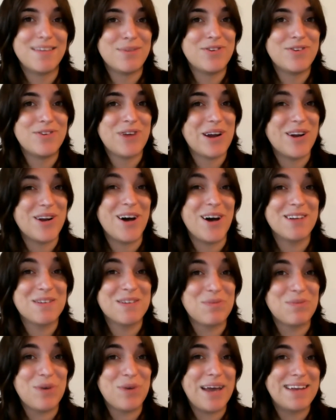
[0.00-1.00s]
which are an
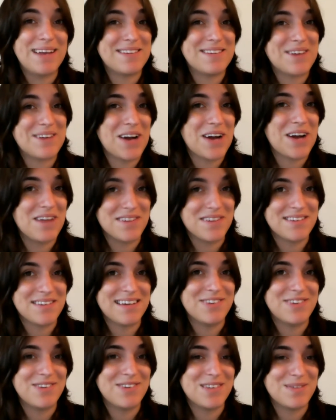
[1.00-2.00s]
awesome way to start
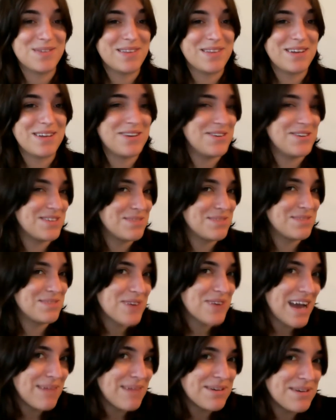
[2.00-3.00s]
conversations with your new
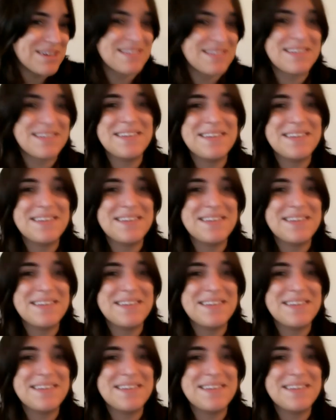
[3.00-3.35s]
subscribers.